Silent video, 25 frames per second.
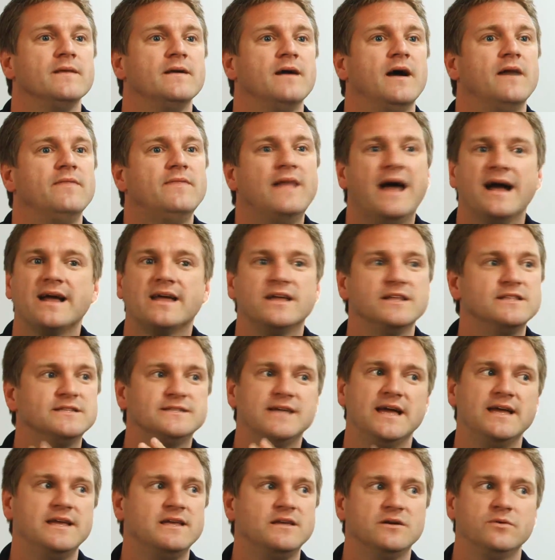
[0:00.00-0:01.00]
And that can
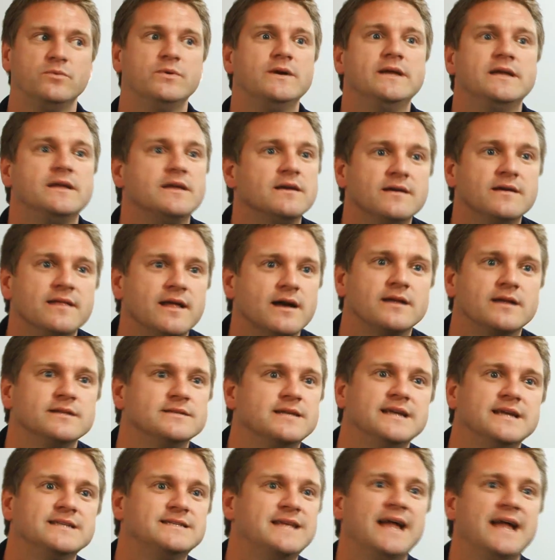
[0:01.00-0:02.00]
take a week, that can
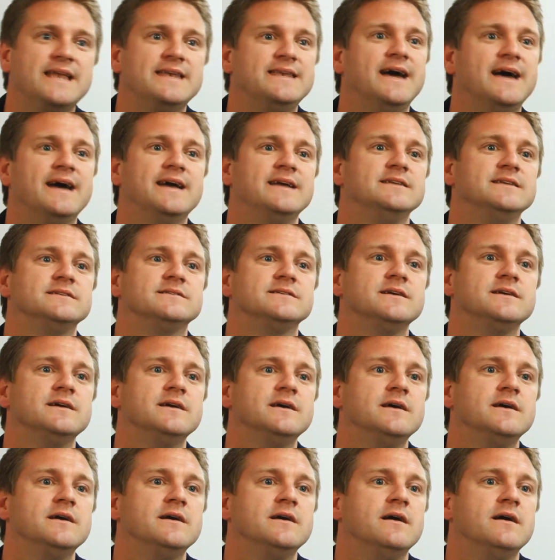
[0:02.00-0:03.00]
take 10 days.
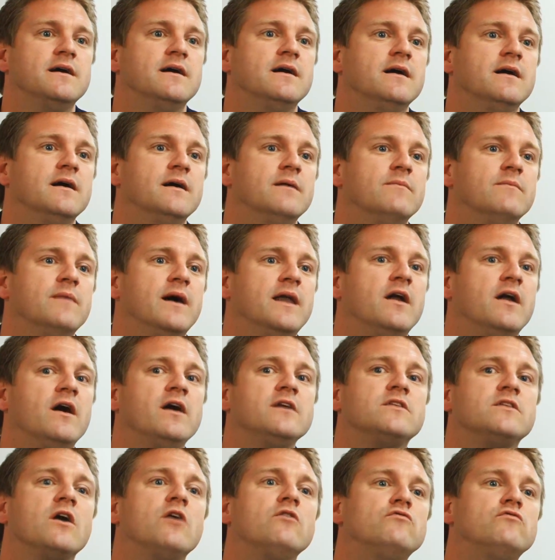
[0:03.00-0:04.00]
And I
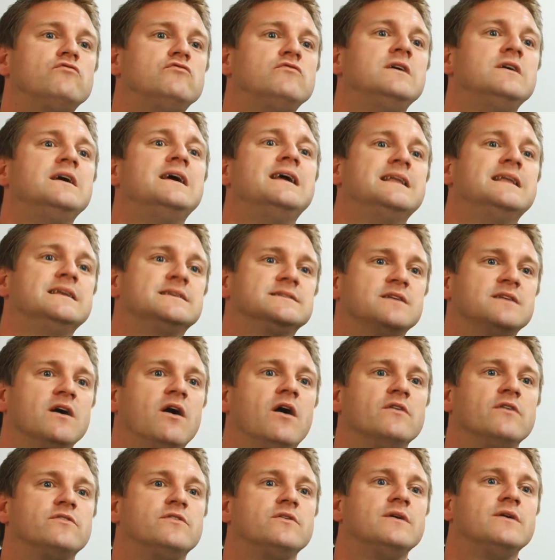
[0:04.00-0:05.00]
don't really
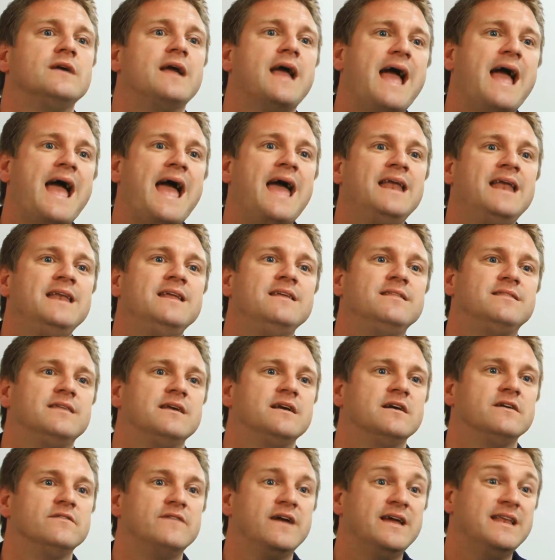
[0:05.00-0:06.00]
start doing
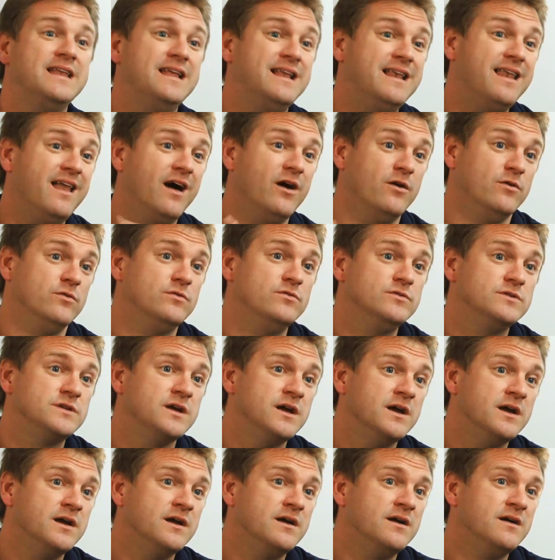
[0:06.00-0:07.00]
anything of any load
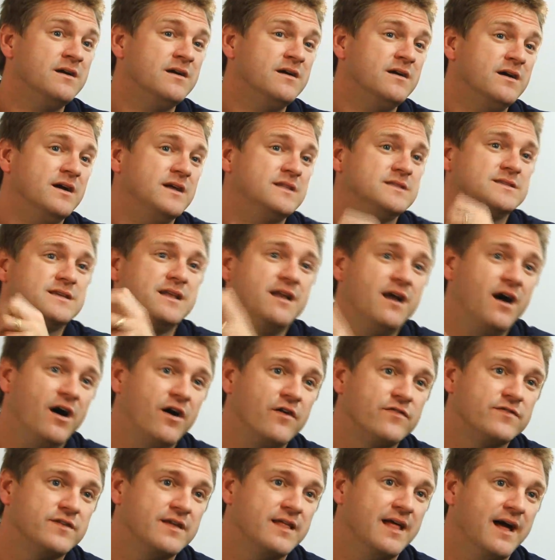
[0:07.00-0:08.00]
until
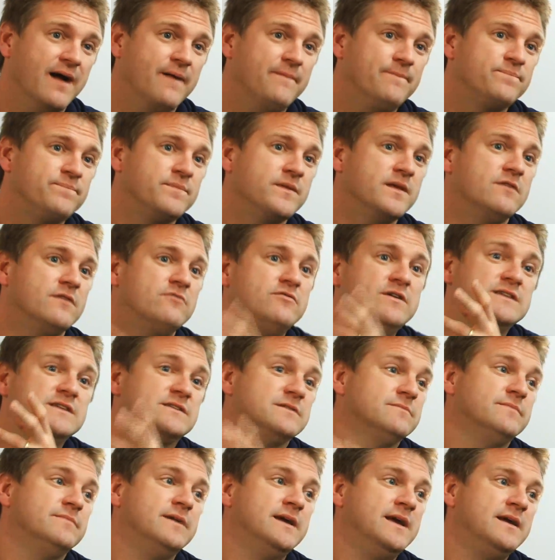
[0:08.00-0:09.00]
after that.
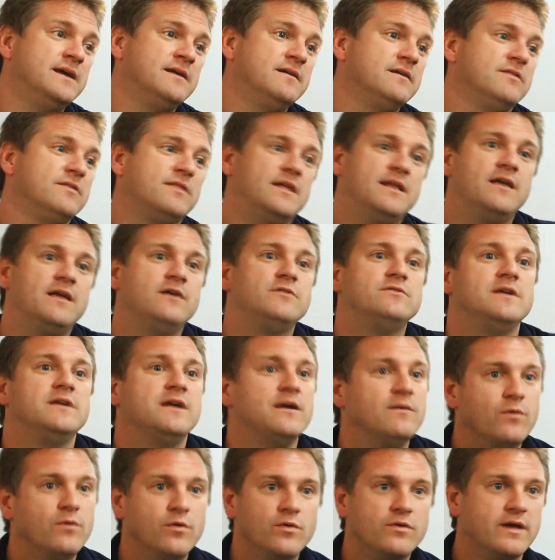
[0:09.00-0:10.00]
Reason being, they're loading
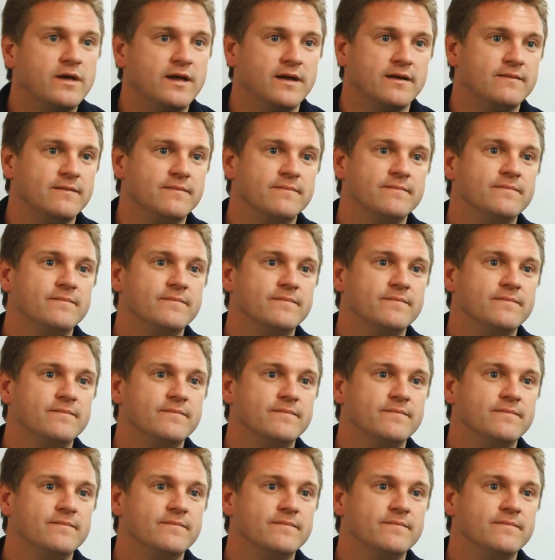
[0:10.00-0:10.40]
it walking.